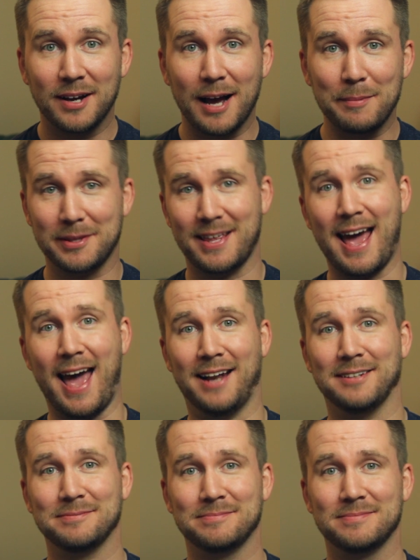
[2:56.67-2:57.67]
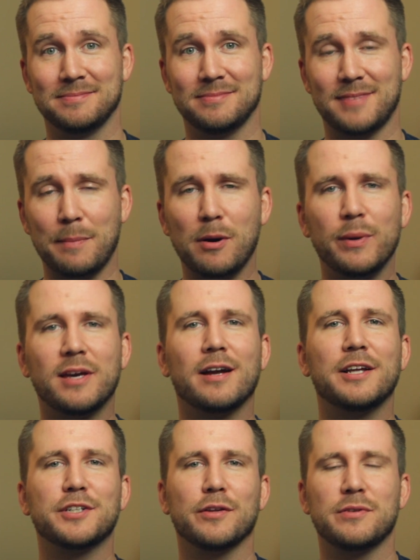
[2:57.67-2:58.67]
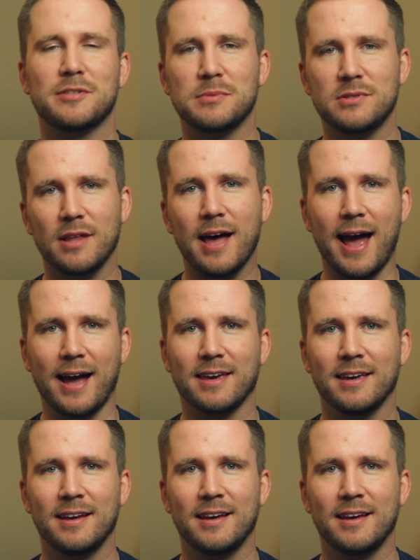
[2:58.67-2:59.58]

How about that? How about we cut each other some slack